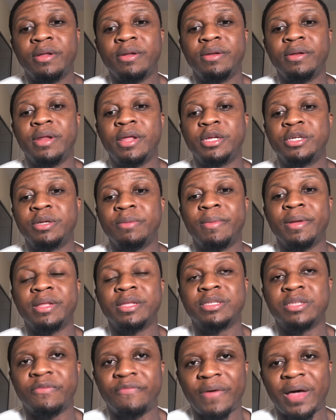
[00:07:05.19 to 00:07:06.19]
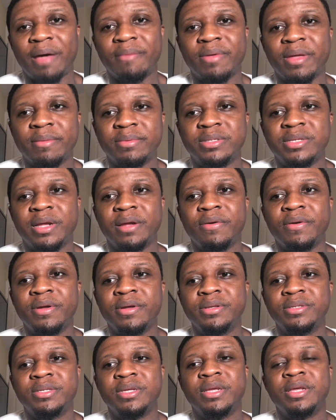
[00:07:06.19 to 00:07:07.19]
they should make this a 5-game
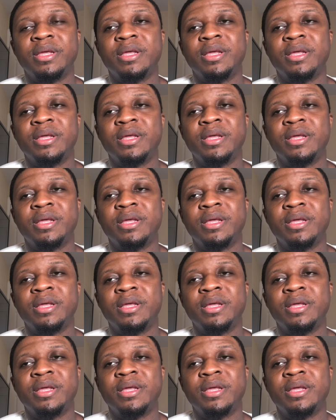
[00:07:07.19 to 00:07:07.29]
series.